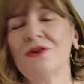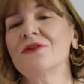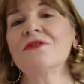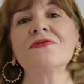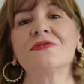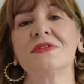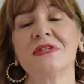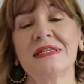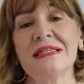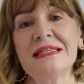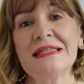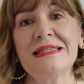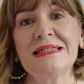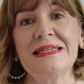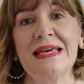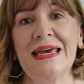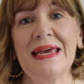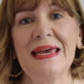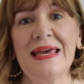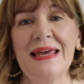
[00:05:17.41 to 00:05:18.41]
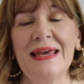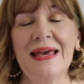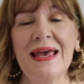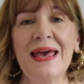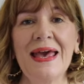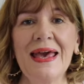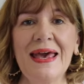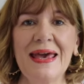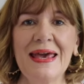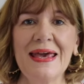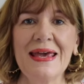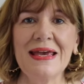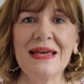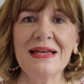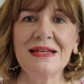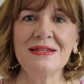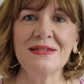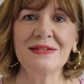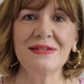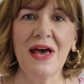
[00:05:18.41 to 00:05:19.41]
often see
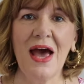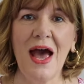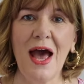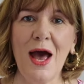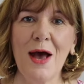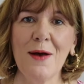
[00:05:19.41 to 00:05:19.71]
is